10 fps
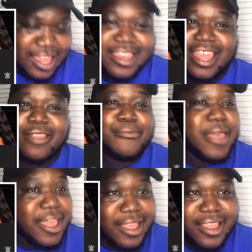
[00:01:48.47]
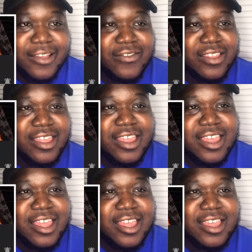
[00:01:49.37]
That's Bay.
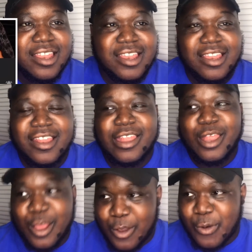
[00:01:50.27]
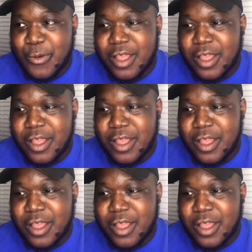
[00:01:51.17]
So,